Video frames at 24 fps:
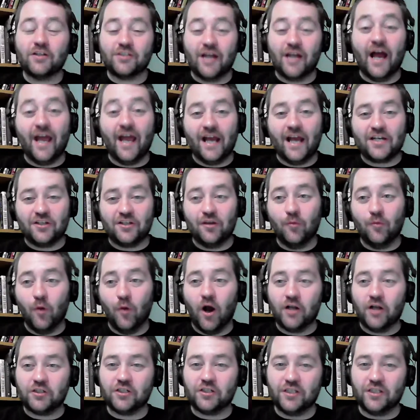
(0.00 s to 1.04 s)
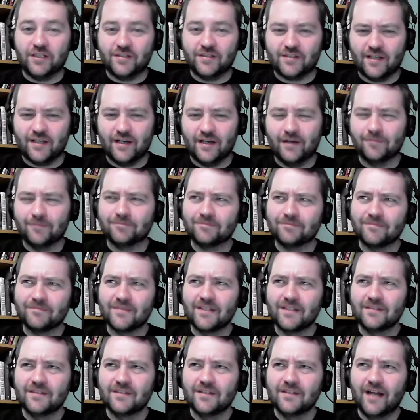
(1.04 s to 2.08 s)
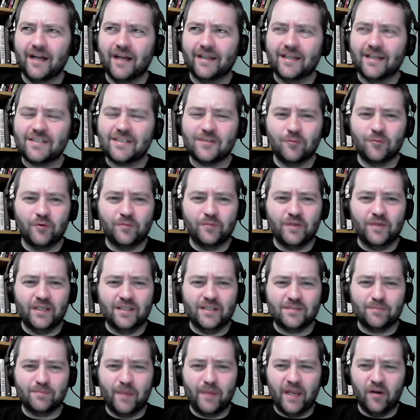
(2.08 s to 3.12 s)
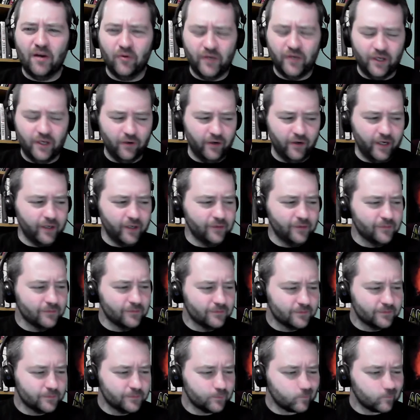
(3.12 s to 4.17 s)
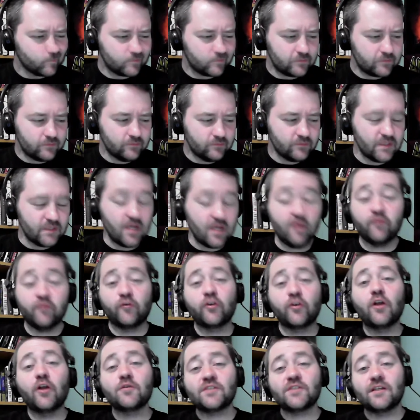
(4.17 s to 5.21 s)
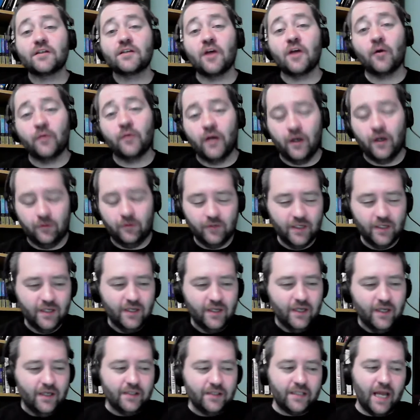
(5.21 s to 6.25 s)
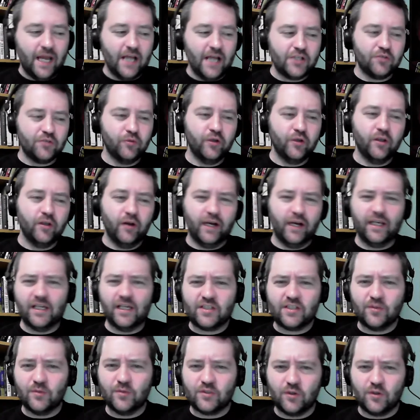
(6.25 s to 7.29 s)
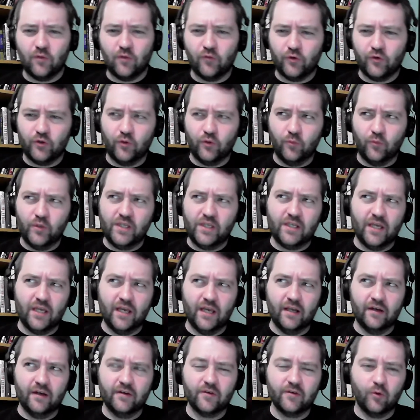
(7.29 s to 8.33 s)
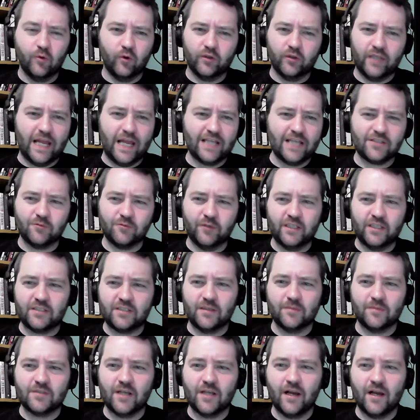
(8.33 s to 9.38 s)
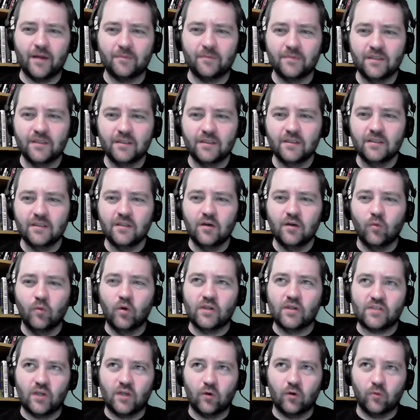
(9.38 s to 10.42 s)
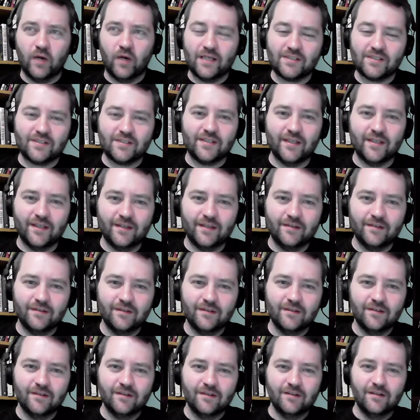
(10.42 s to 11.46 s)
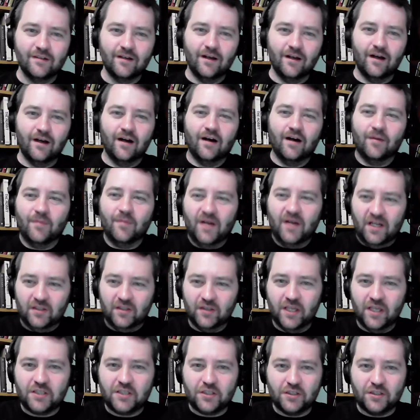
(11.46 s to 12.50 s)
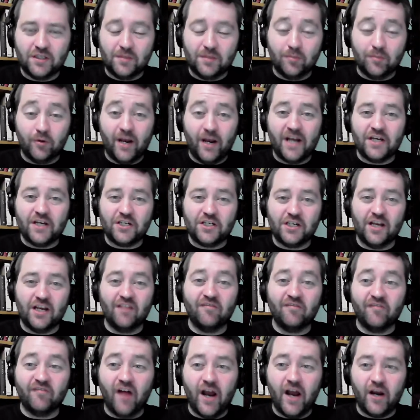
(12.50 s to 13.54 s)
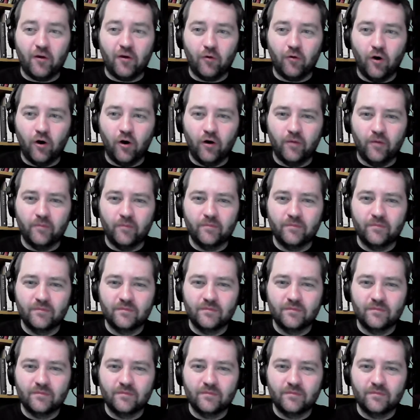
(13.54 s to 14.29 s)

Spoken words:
actually watched his, I guess it would be his bail hearing. For those that don't know, Cash Wheeler, I guess it was over the weekend or last week sometime, was arrested, allegedly brandishing a firearm